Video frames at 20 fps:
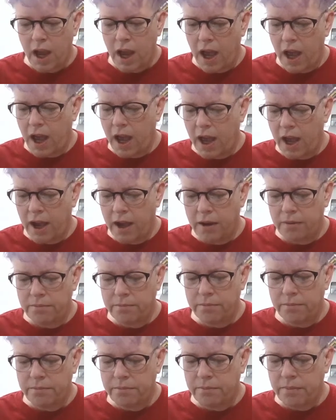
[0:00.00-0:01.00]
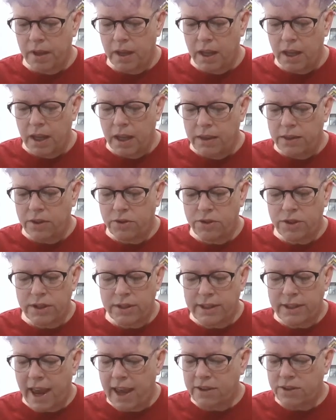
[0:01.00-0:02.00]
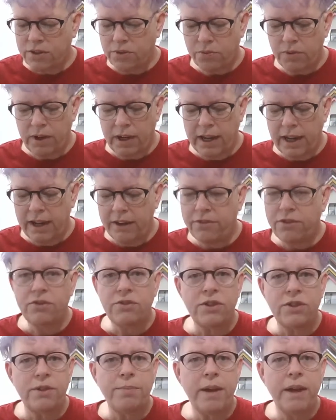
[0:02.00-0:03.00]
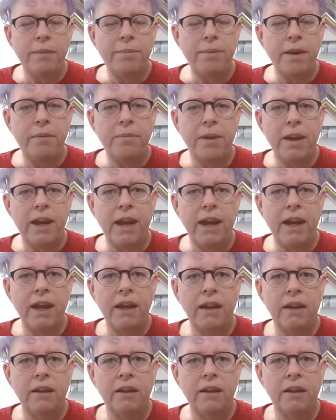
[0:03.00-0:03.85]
There's disaster relief. There's the PPP.